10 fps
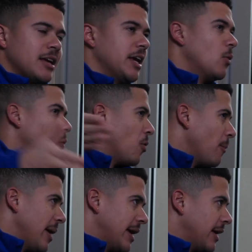it won't
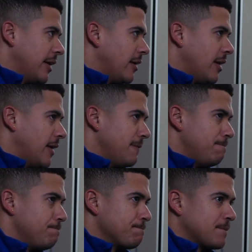make it
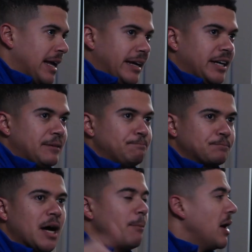
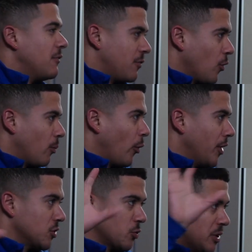above a
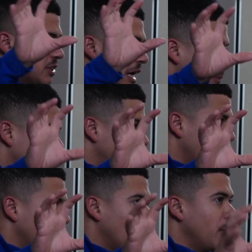4.0. So we stop it at a
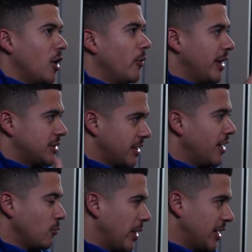4.0, and it's an
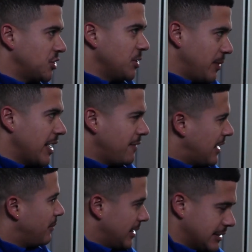unweighted GPA, if
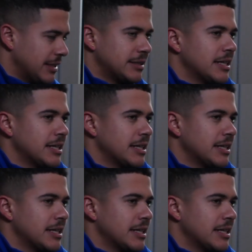that makes sense.